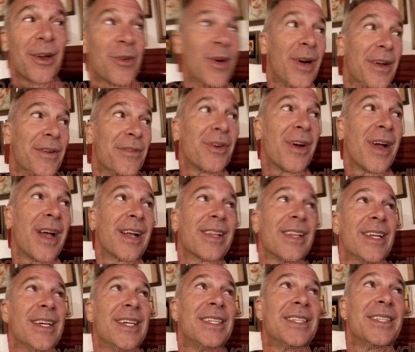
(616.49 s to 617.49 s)
quite
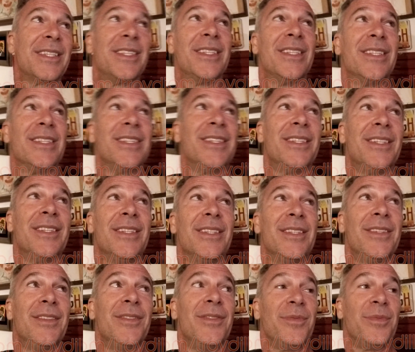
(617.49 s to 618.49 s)
frankly,
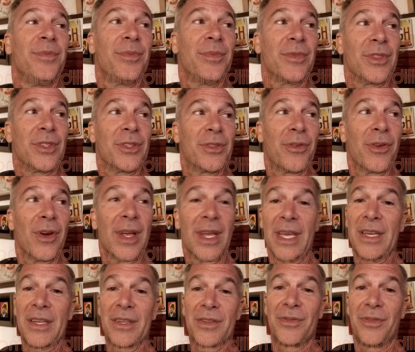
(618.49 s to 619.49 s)
it's
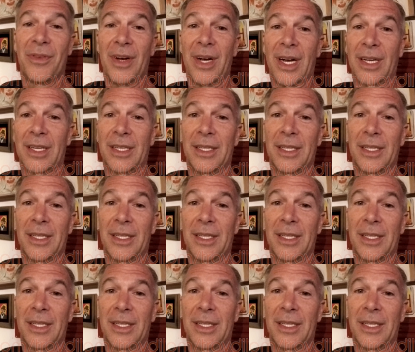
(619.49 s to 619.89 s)
freaky as fuck.